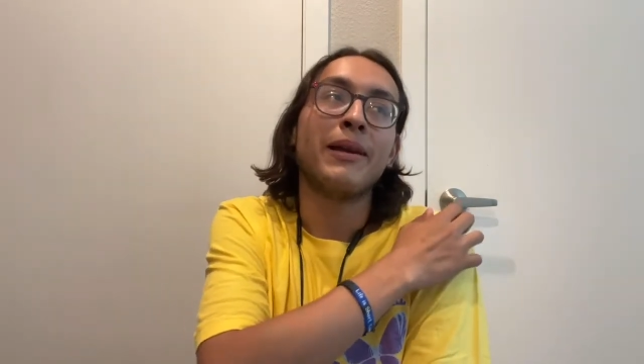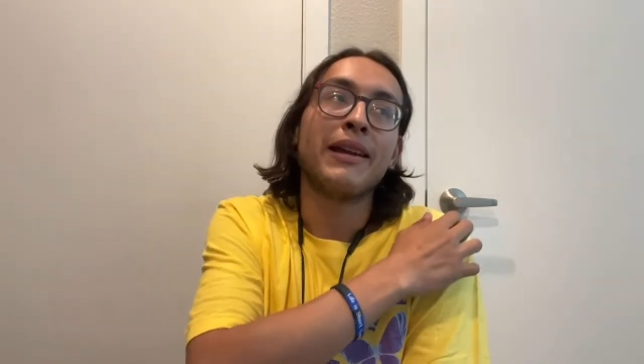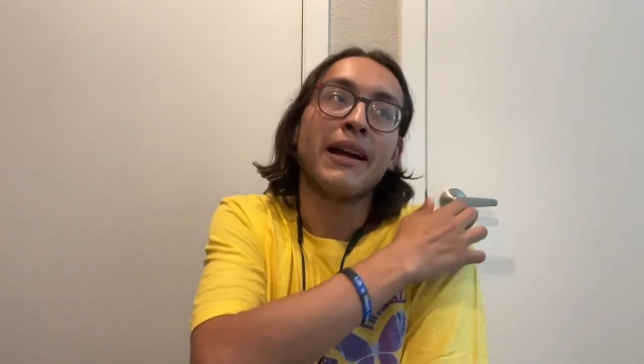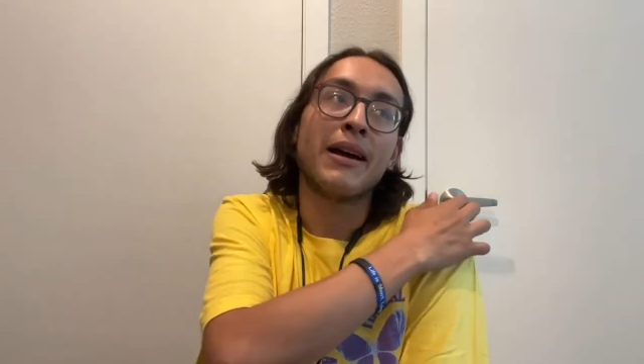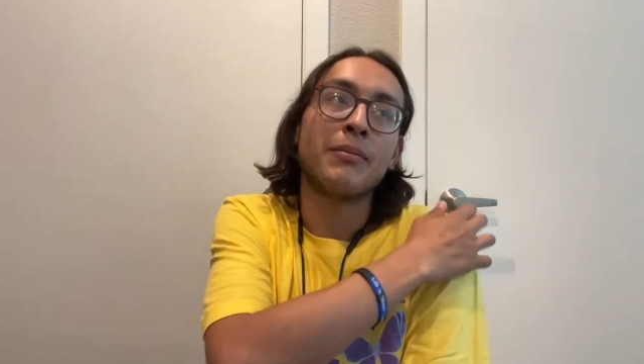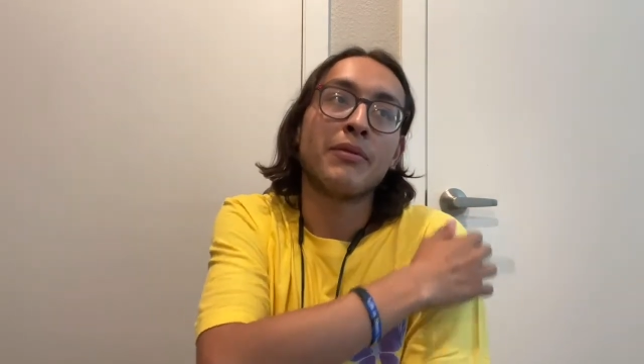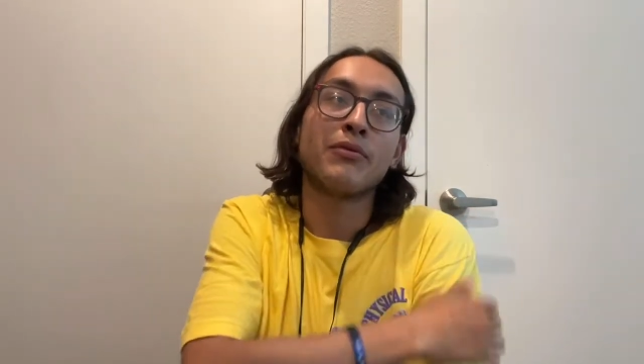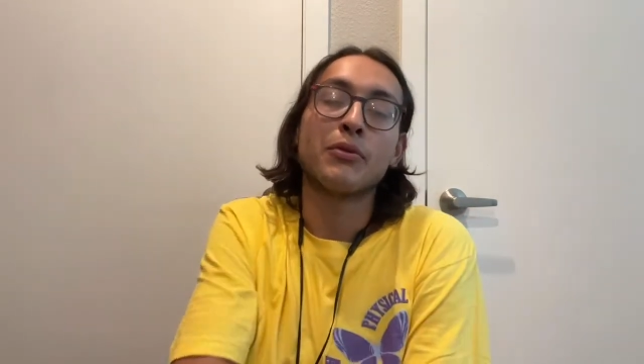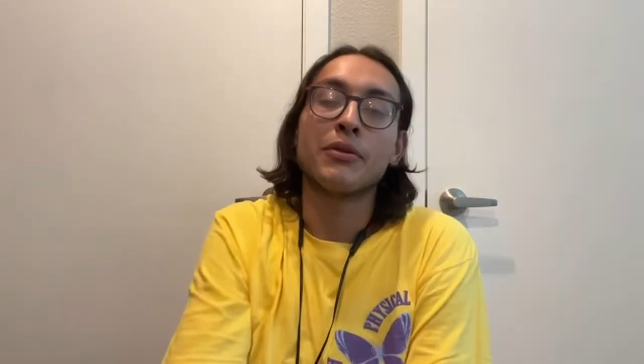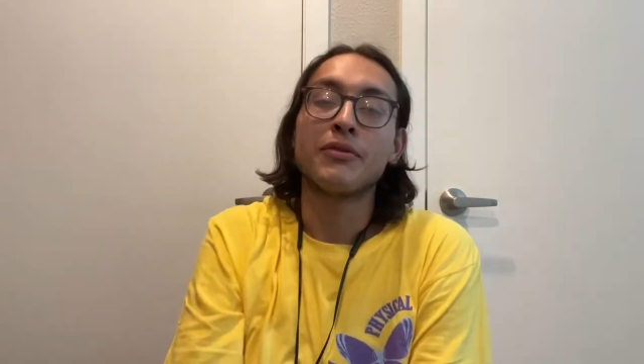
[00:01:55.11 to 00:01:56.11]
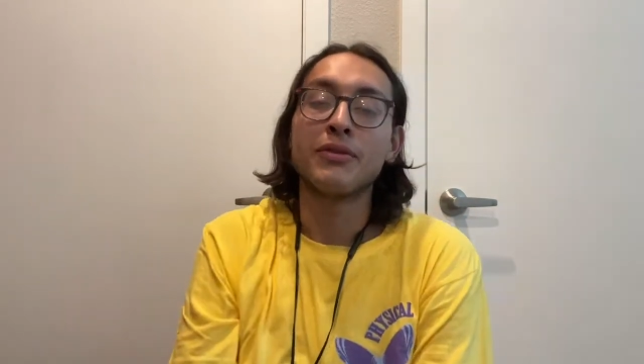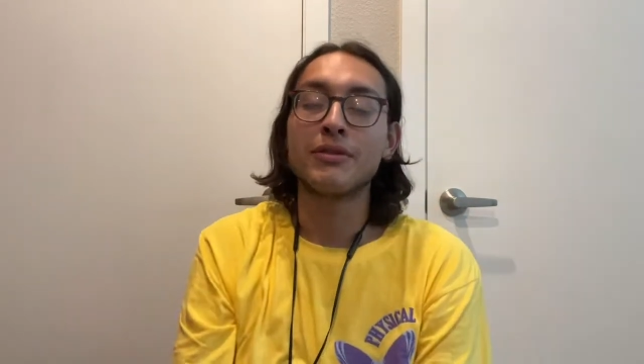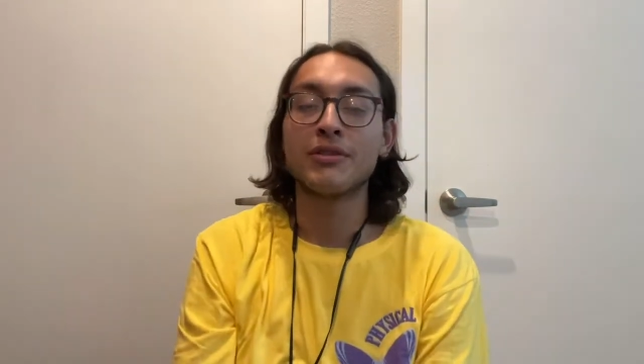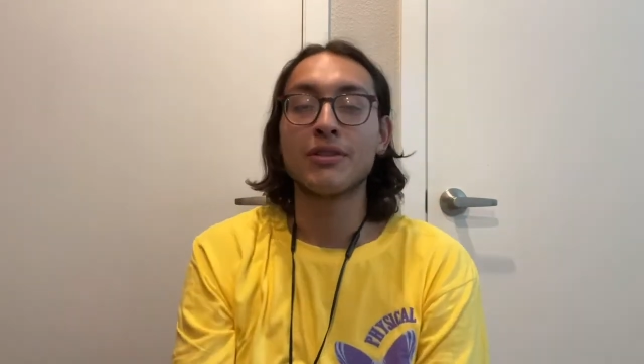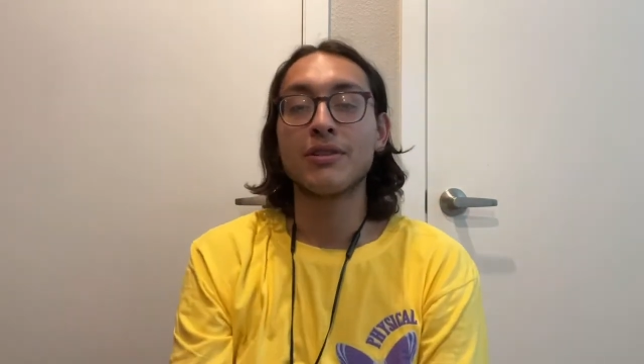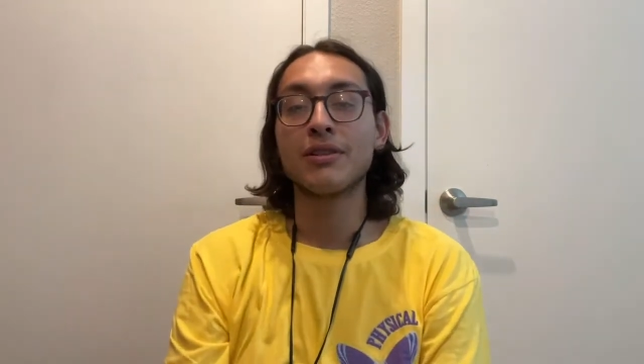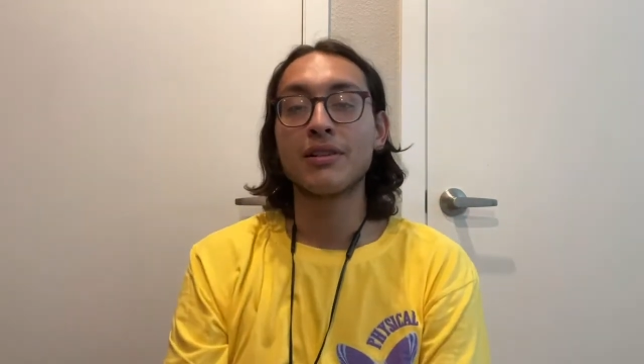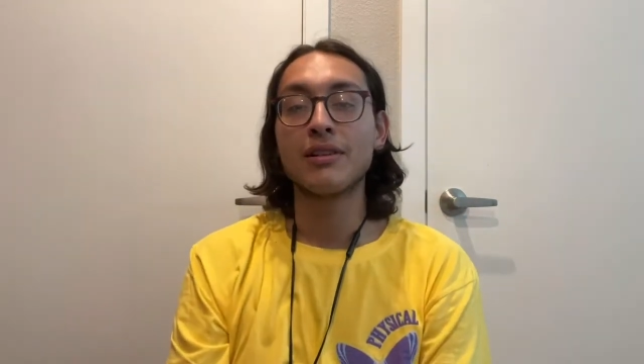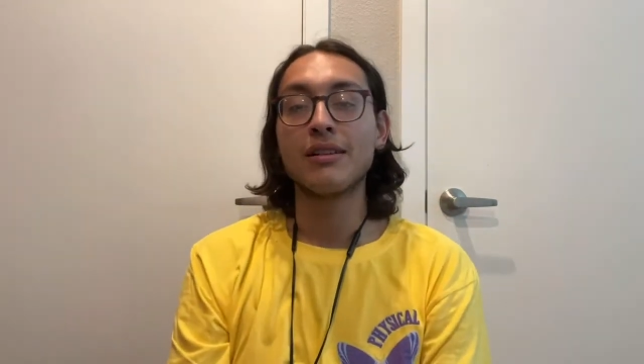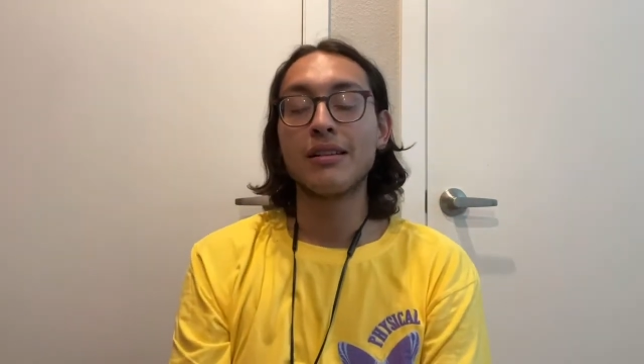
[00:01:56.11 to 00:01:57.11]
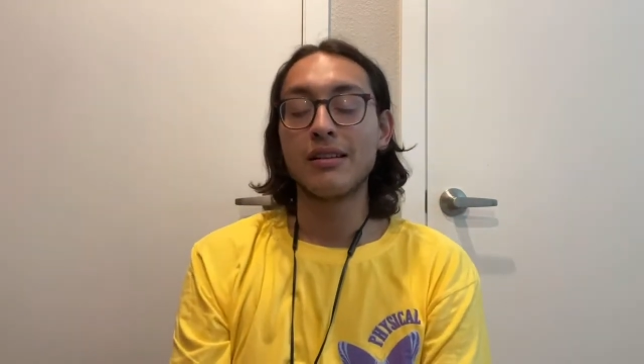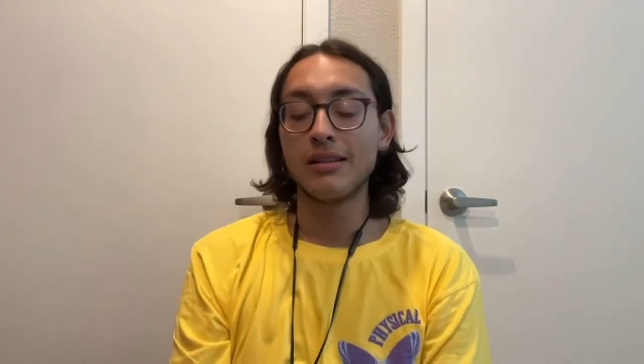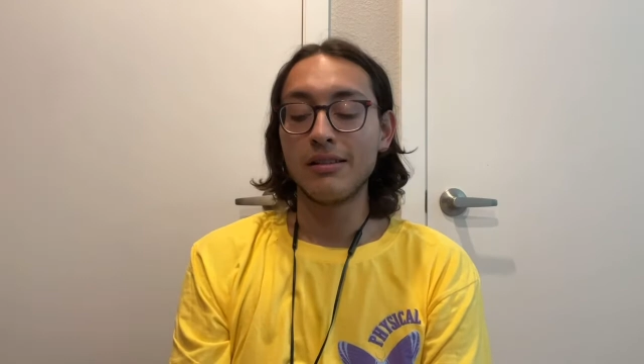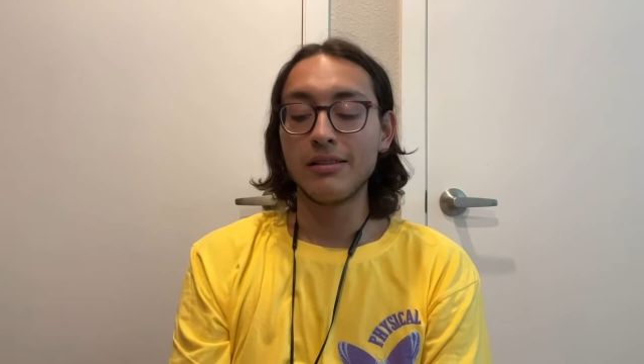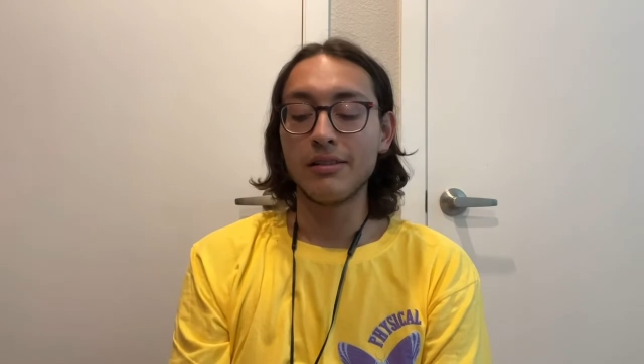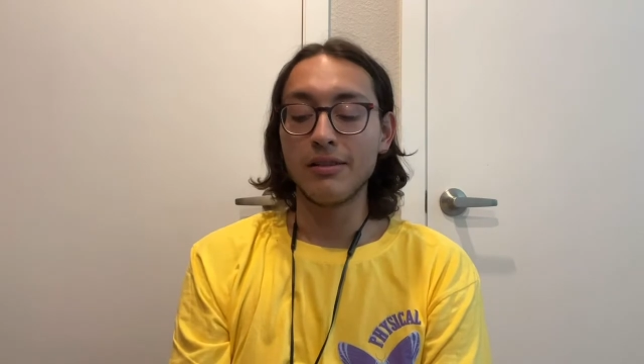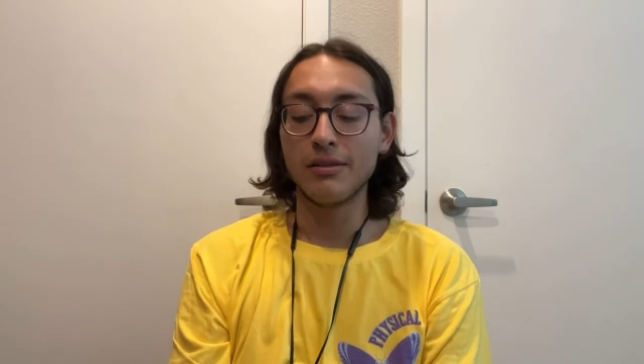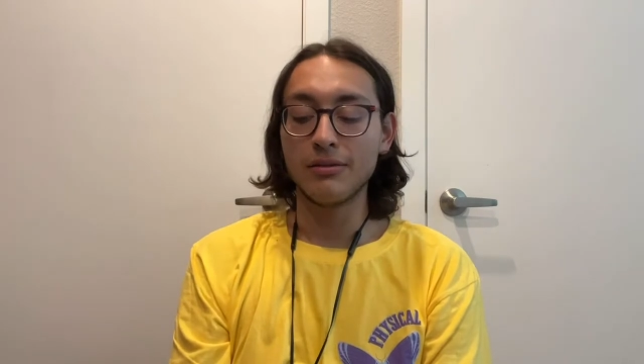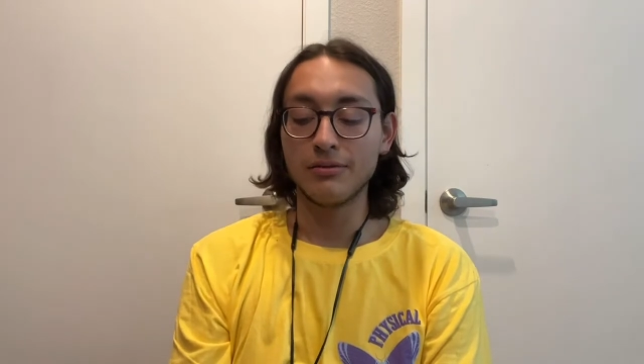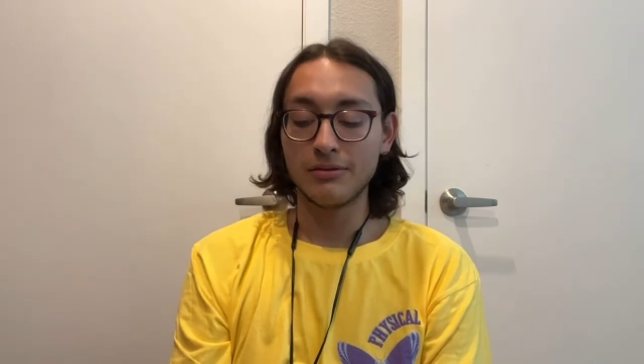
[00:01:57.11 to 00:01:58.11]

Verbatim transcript: make happen for the future, you know,